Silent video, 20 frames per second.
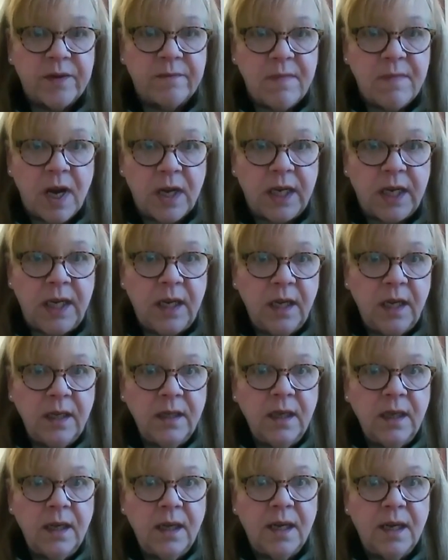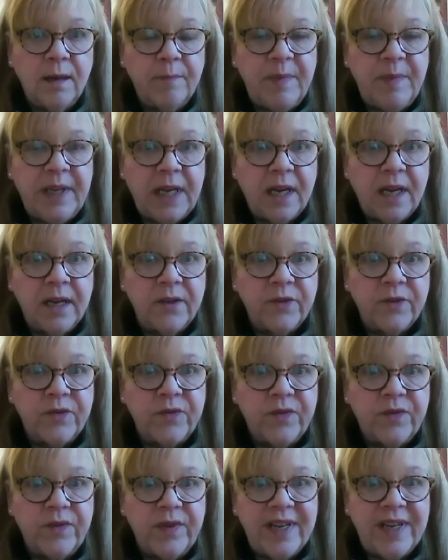the money?
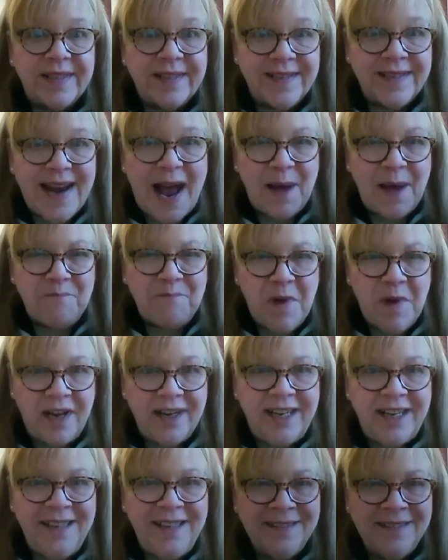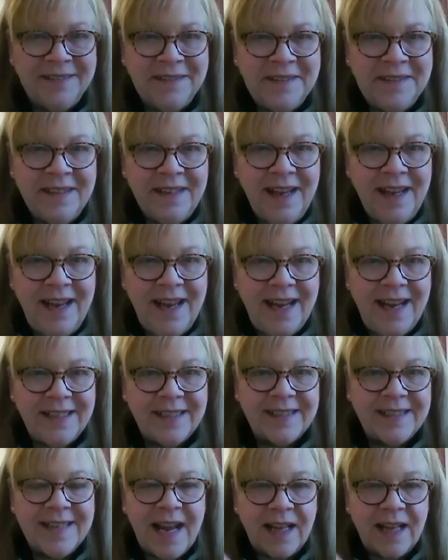Because it's not money. And
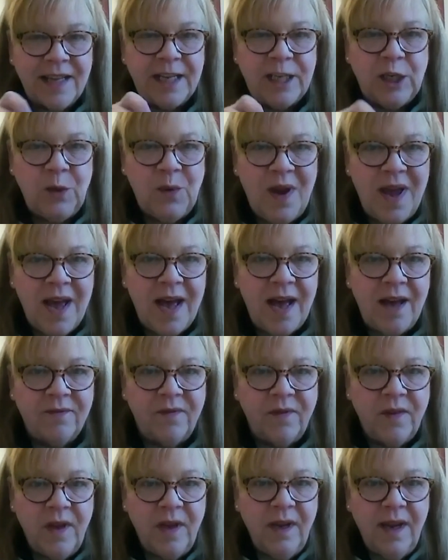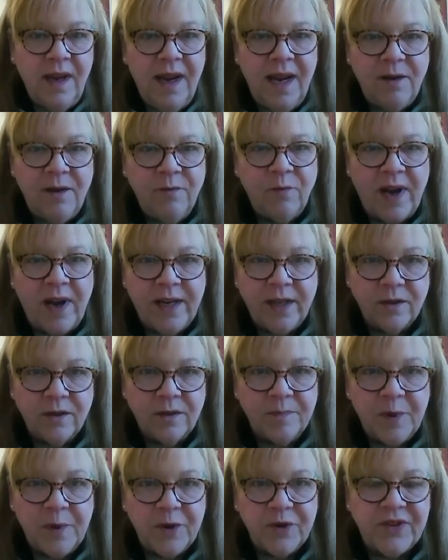it's not like you have a
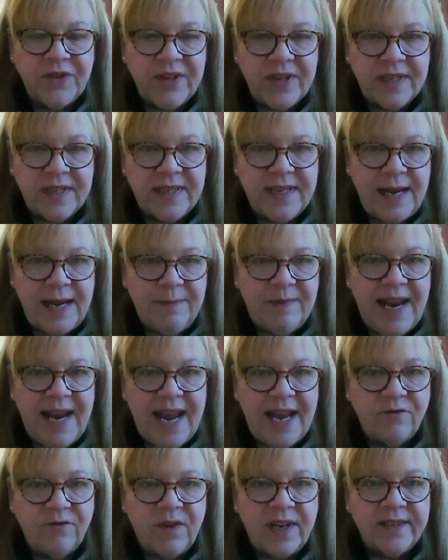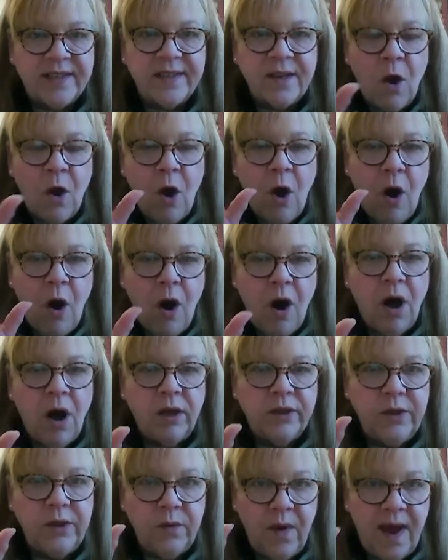regular person's name and address.
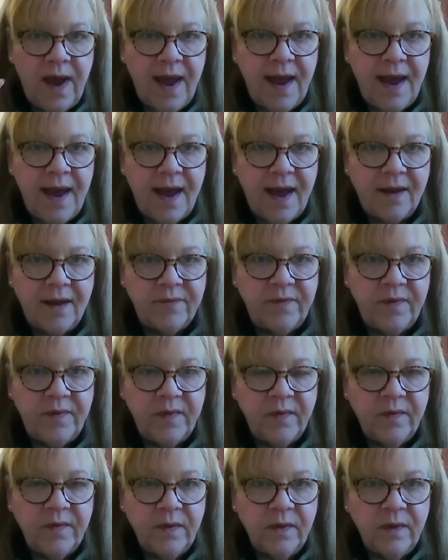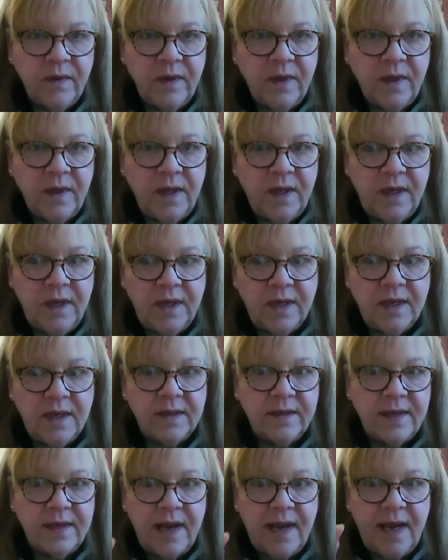All you have
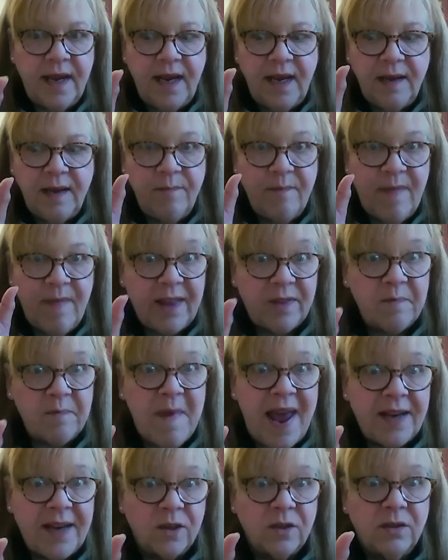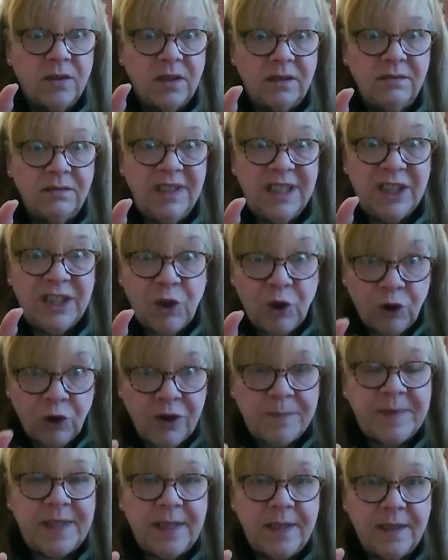is a mathematical
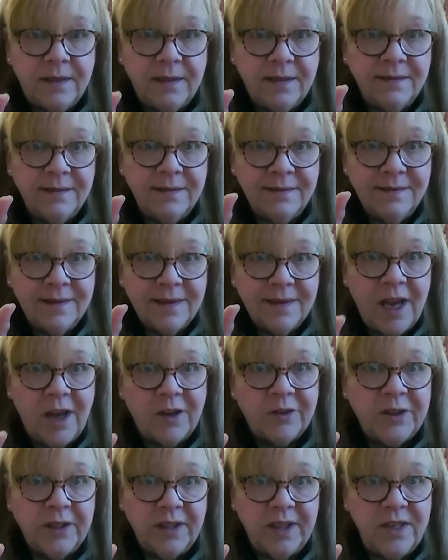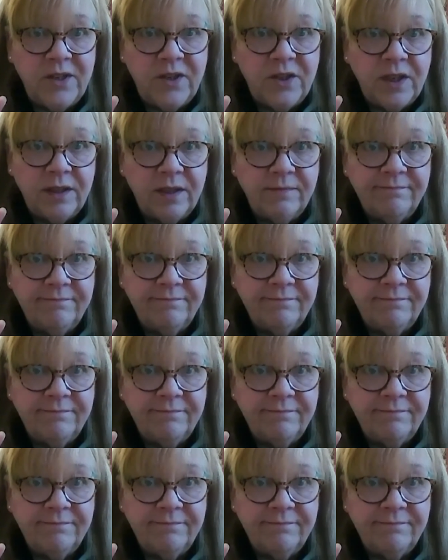encrypted calculation